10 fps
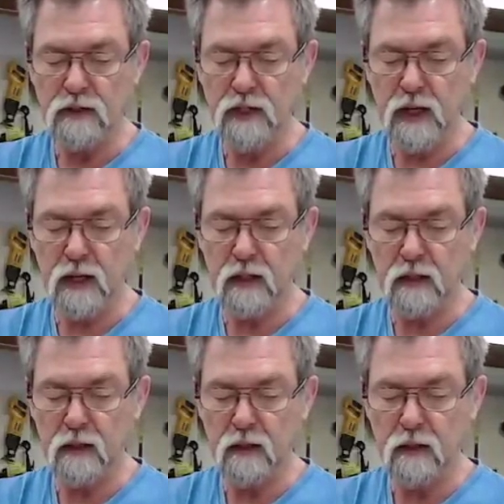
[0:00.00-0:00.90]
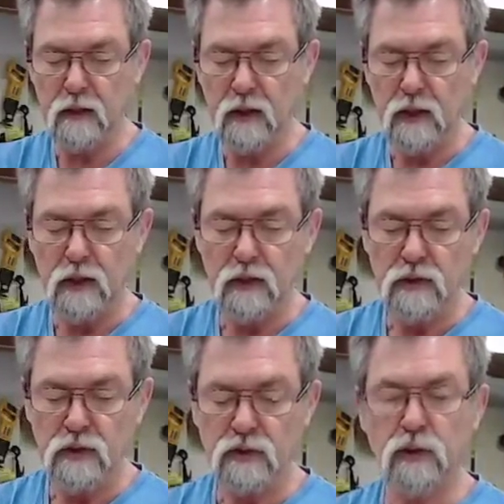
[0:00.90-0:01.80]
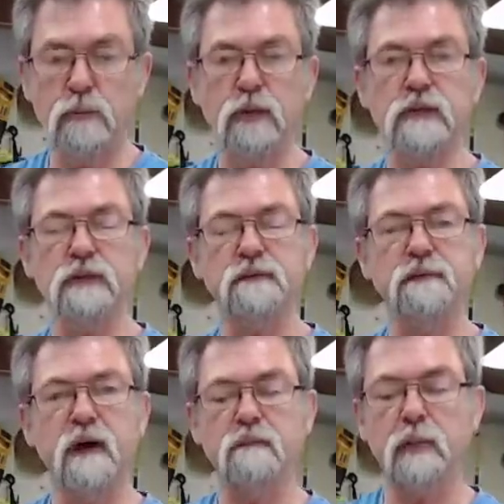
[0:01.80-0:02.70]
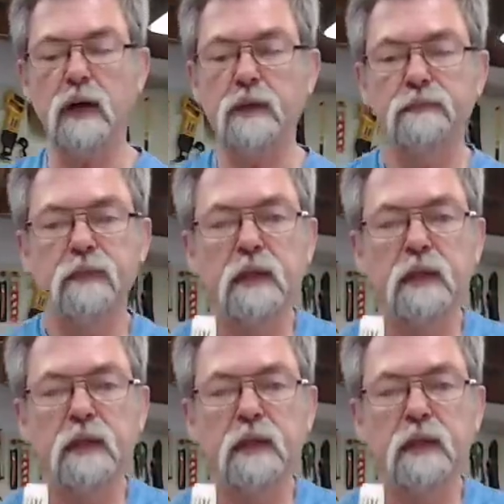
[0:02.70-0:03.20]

10. So it's 2 pieces of 5 ply.